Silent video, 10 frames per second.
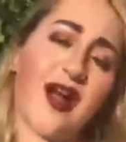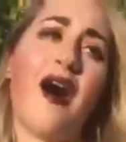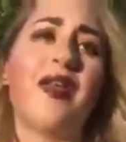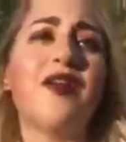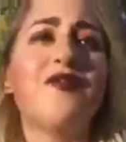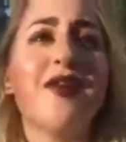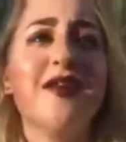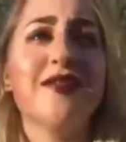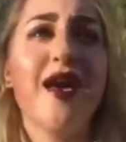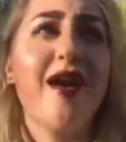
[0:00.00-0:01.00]
Cardiff
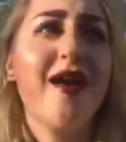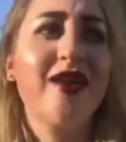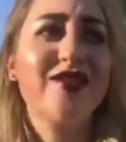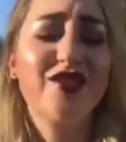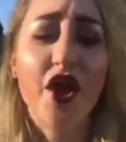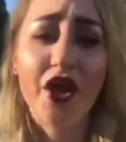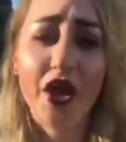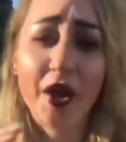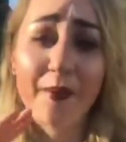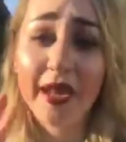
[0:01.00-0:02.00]
is a
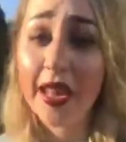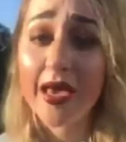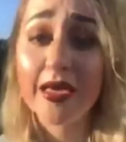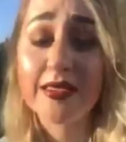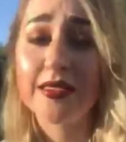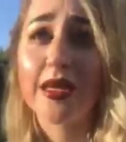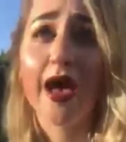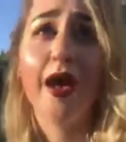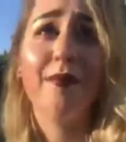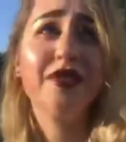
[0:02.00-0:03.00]
stunning place
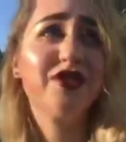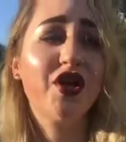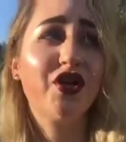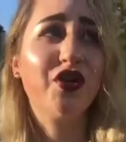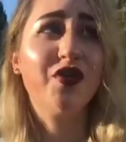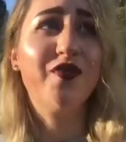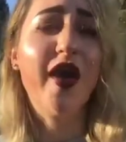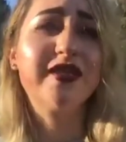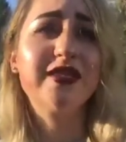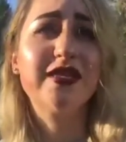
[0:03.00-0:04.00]
um, a stunning
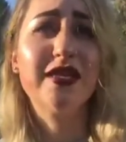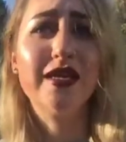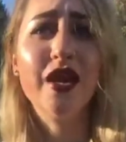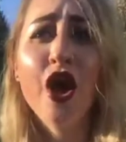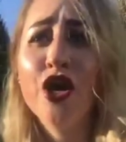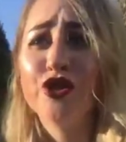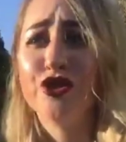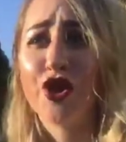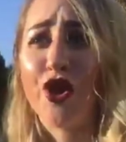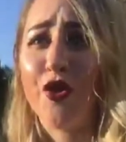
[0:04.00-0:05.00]
university
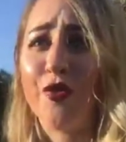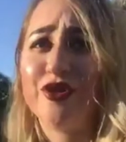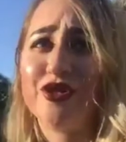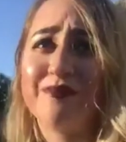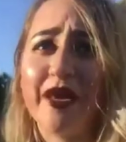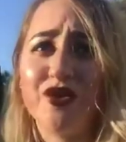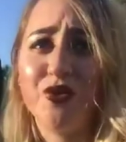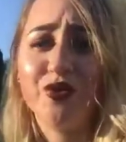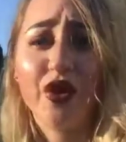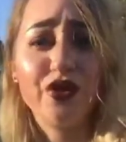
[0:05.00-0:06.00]
so just make
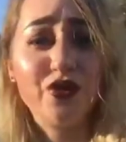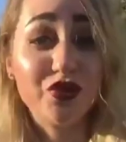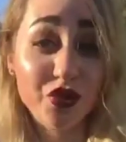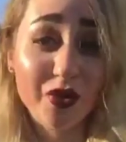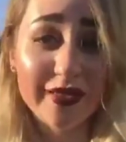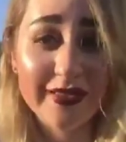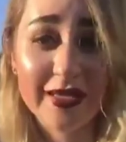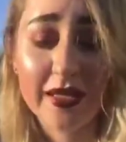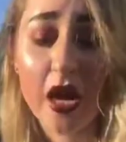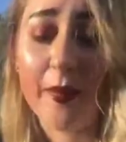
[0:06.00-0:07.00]
sure that you do
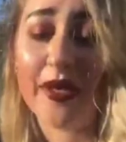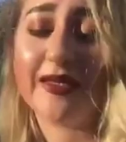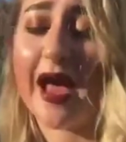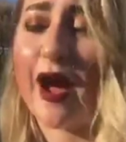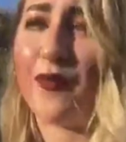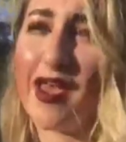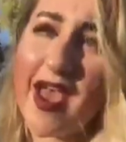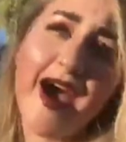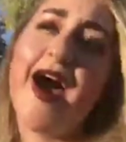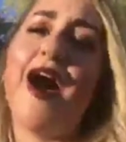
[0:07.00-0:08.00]
consider coming down
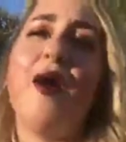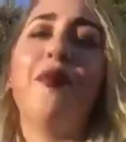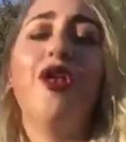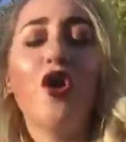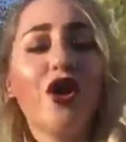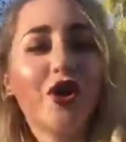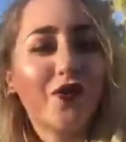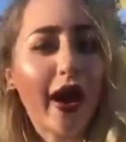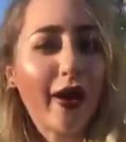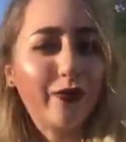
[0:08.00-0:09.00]
um, looking
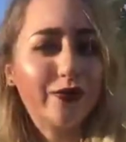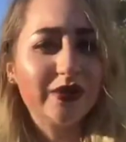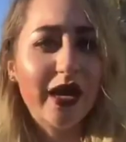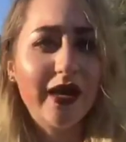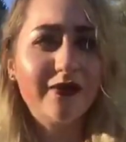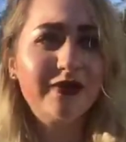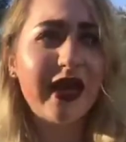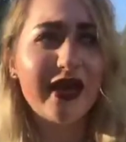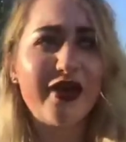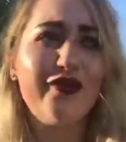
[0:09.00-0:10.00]
around and
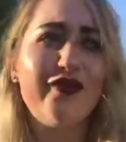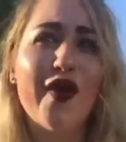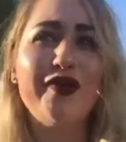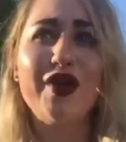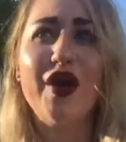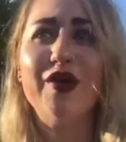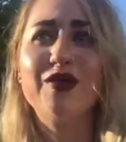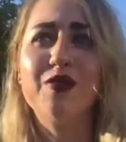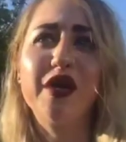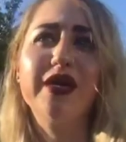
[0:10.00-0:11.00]
taking
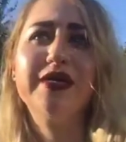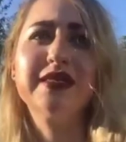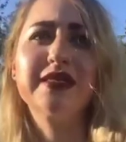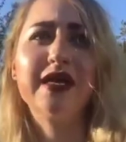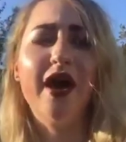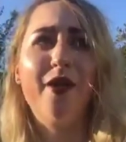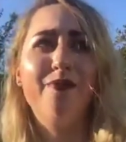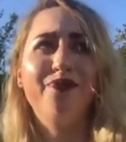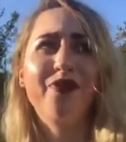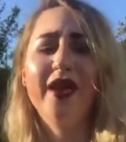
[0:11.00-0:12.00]
photos because
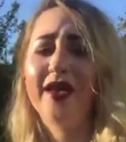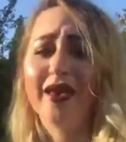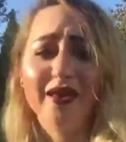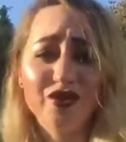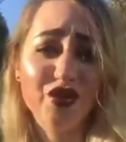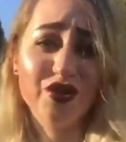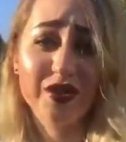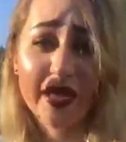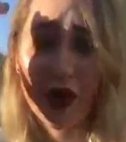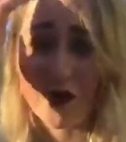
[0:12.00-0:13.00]
um, it is
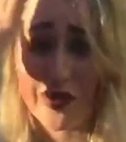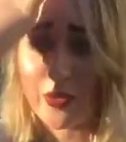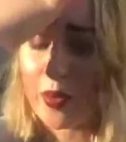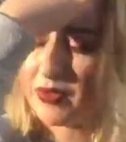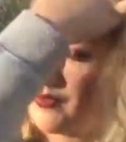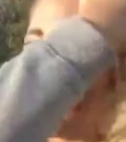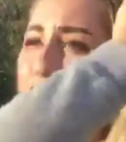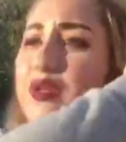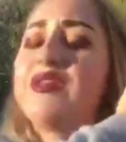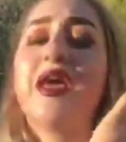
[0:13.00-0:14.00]
just like a really
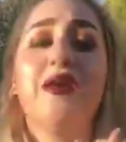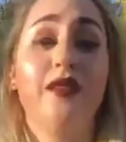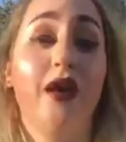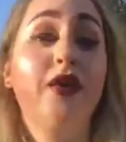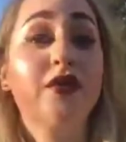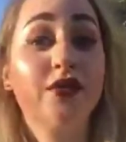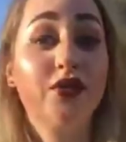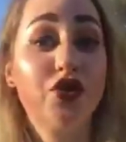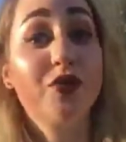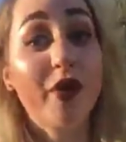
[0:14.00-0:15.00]
wonderful day that
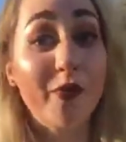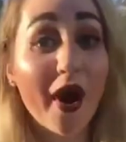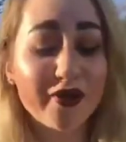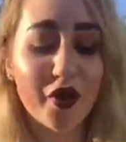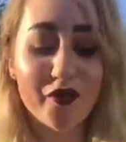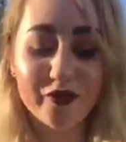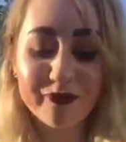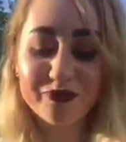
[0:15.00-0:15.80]
you should be a part of.